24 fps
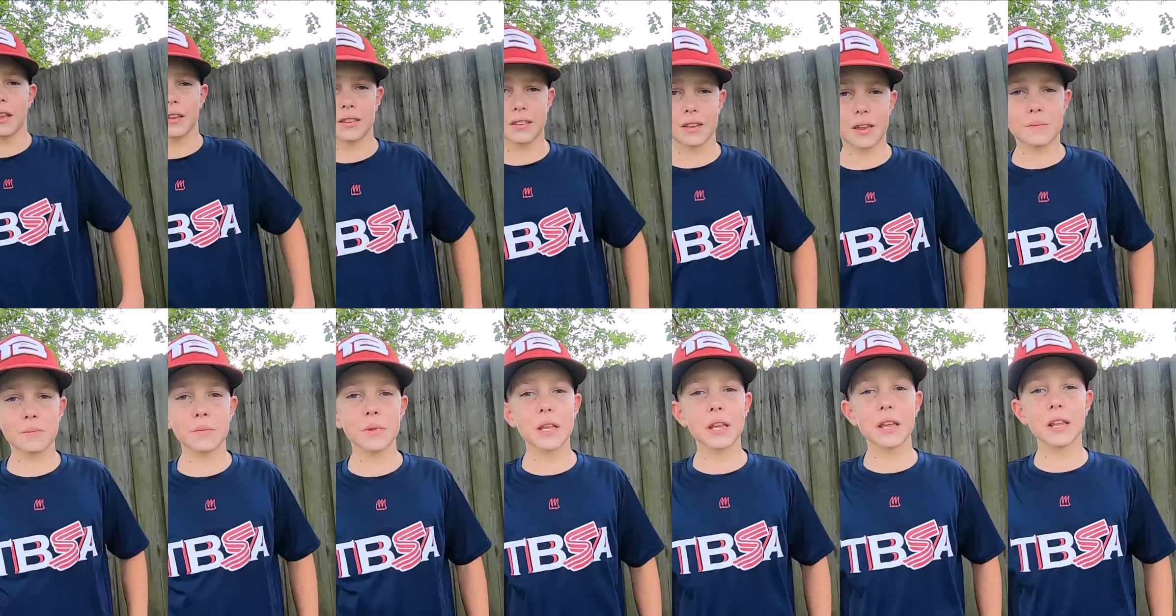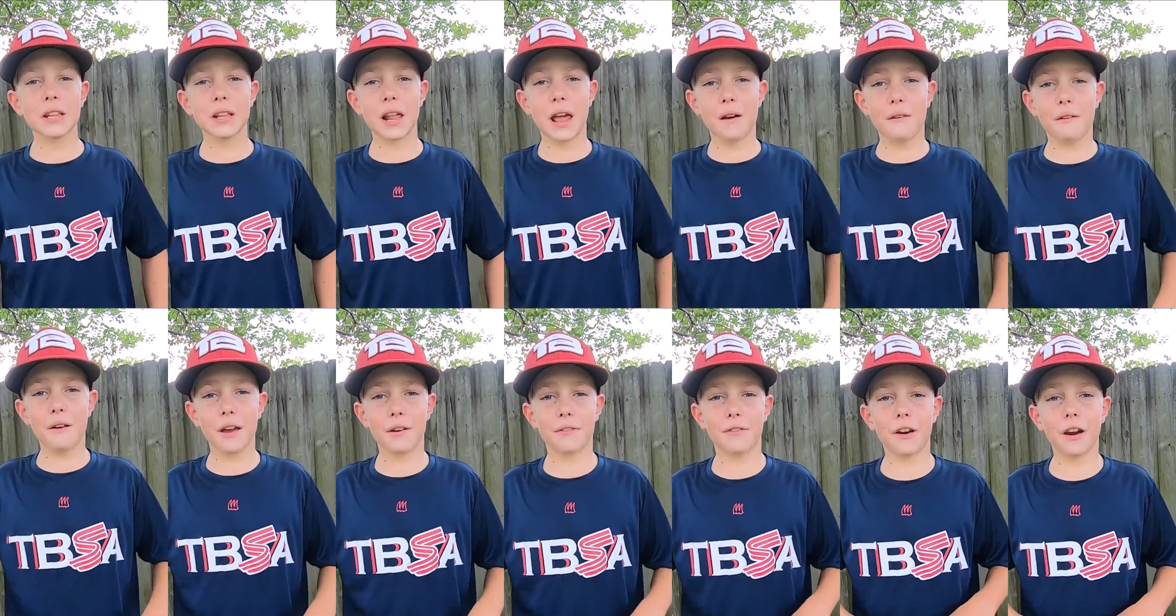And something
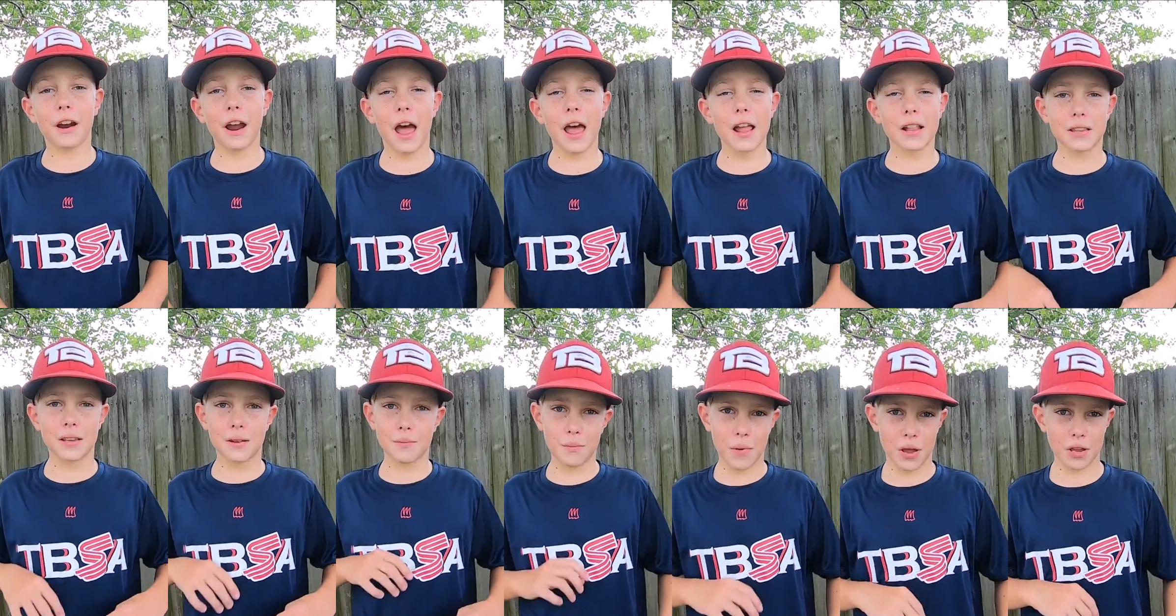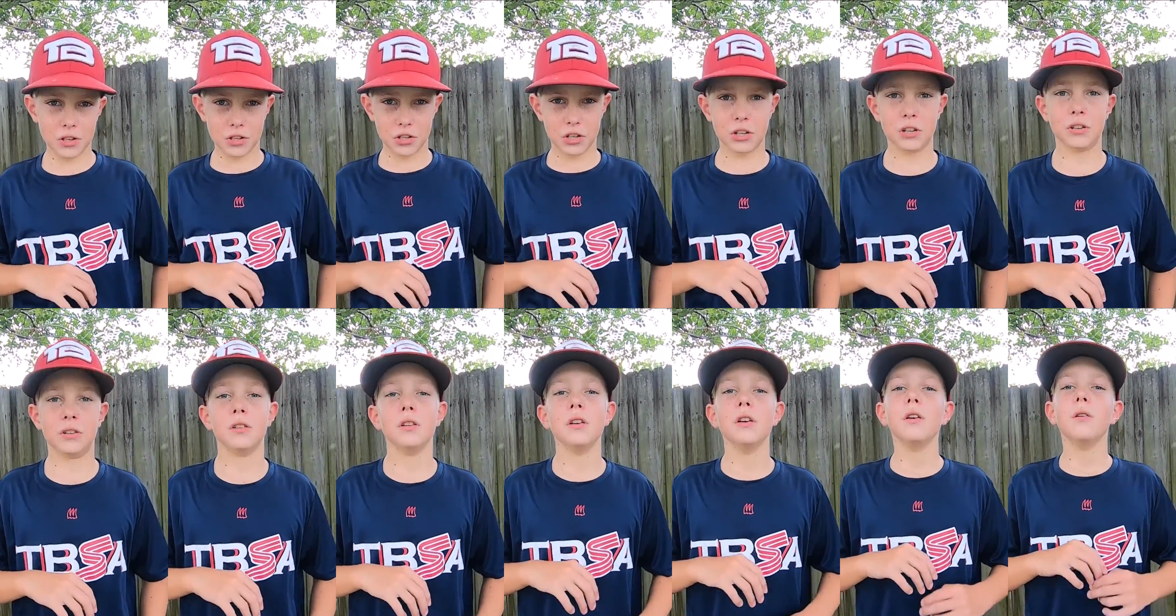that we forgot to
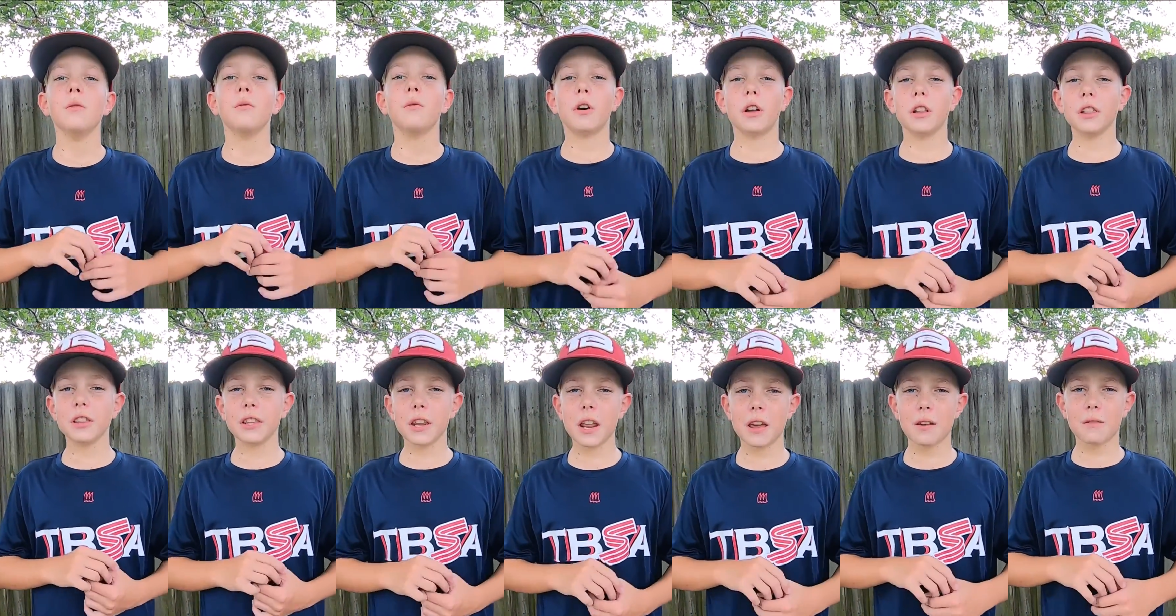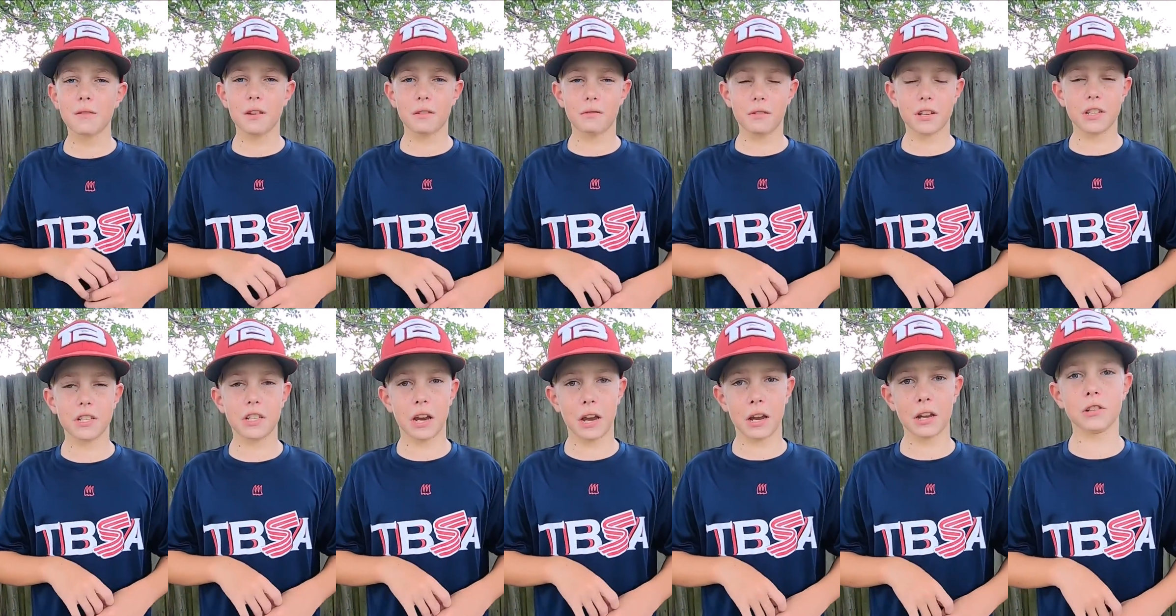mention. One thing we
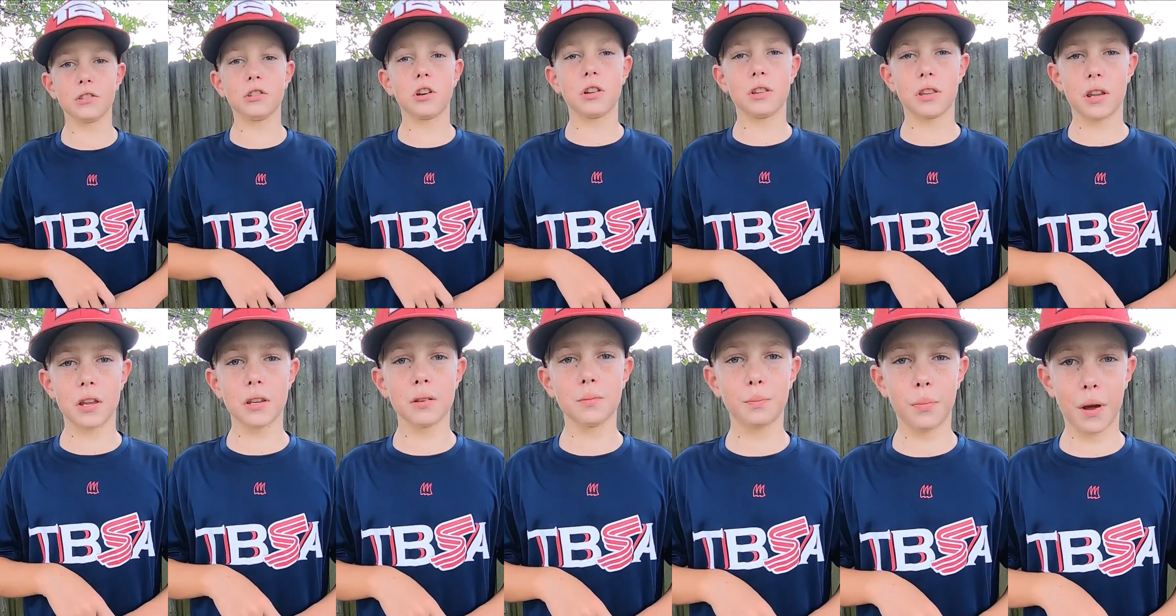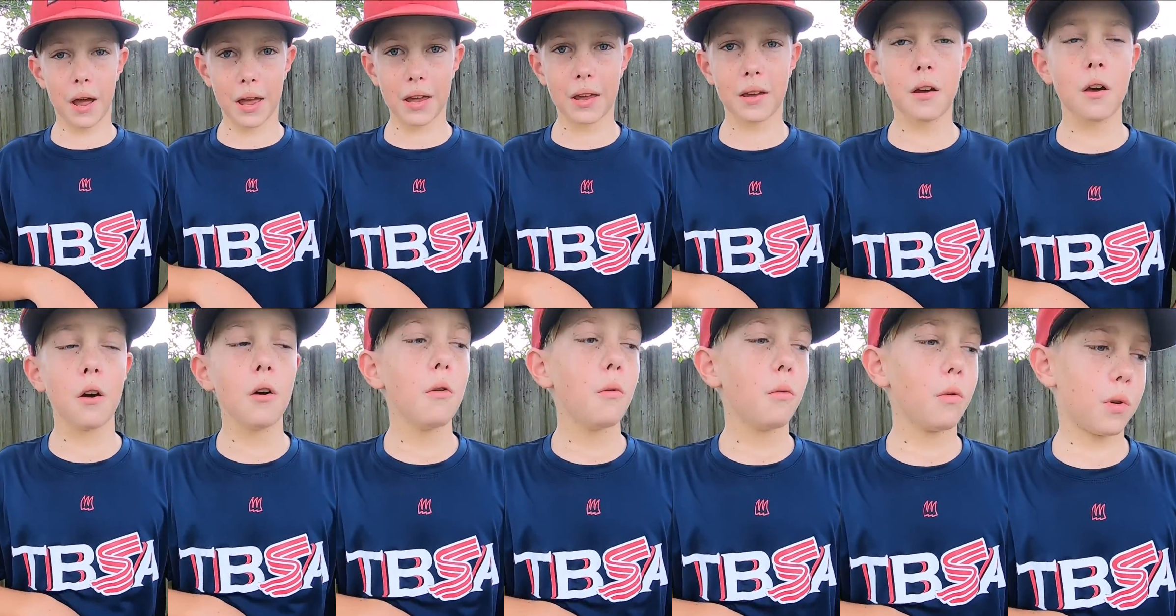would change on this bike
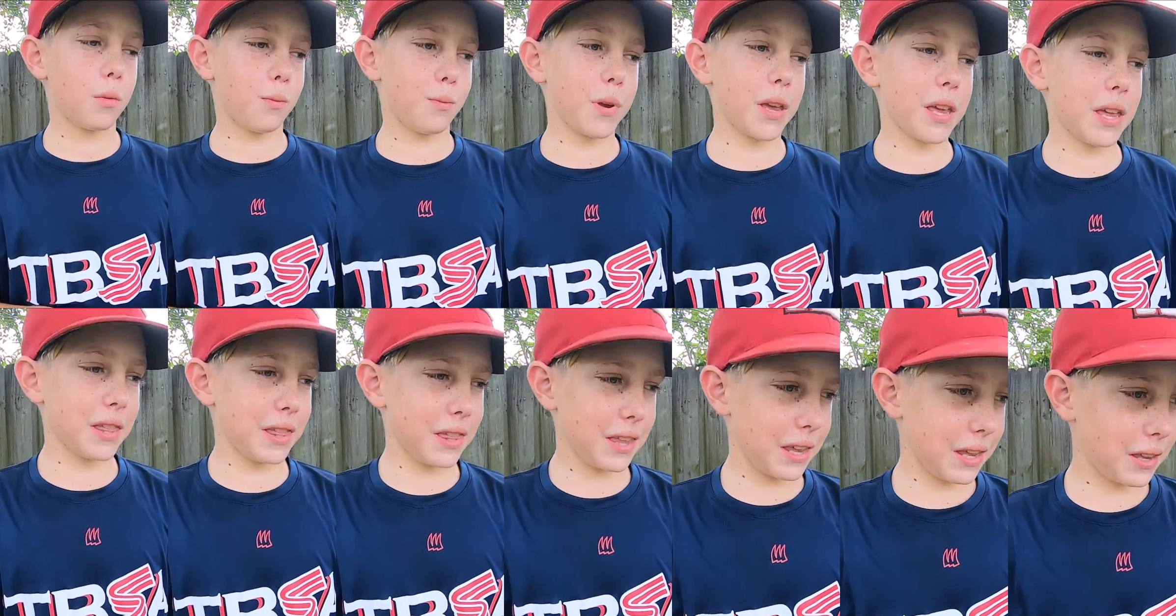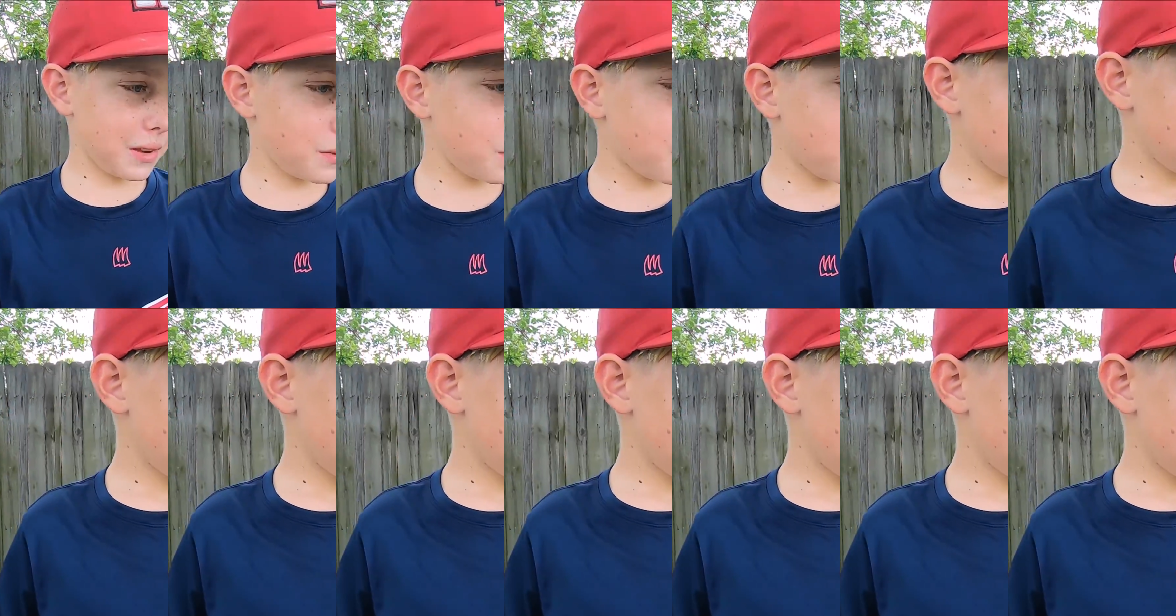would be these